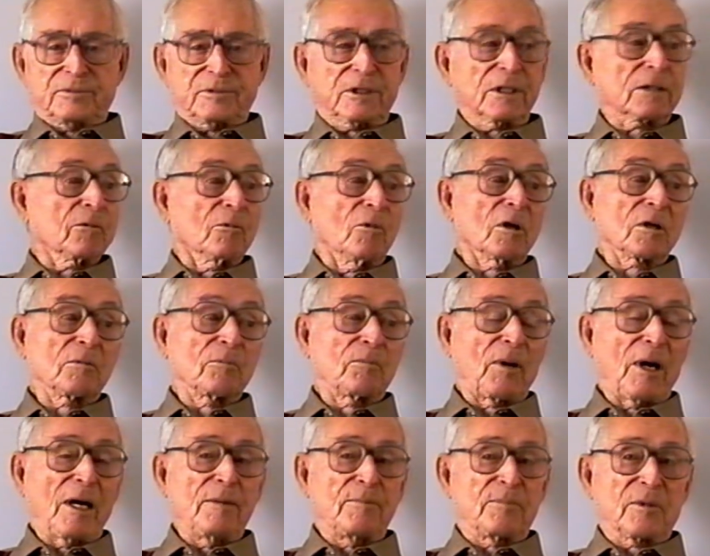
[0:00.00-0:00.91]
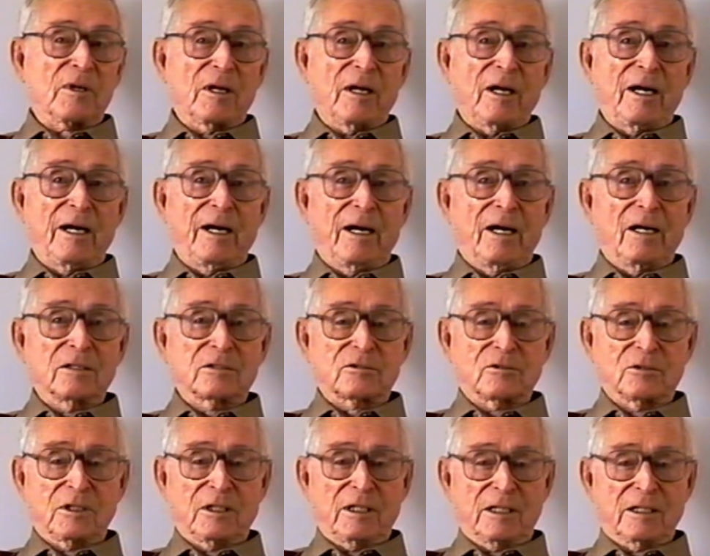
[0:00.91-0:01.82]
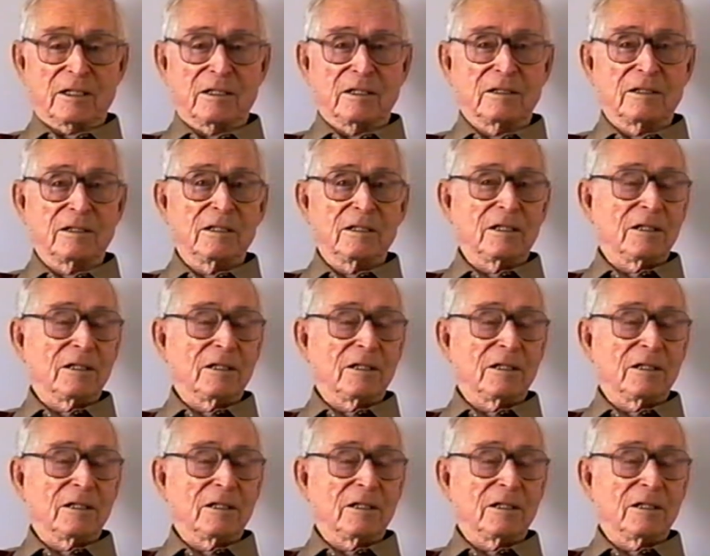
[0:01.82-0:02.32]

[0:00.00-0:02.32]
it wasn't piped in the house. We had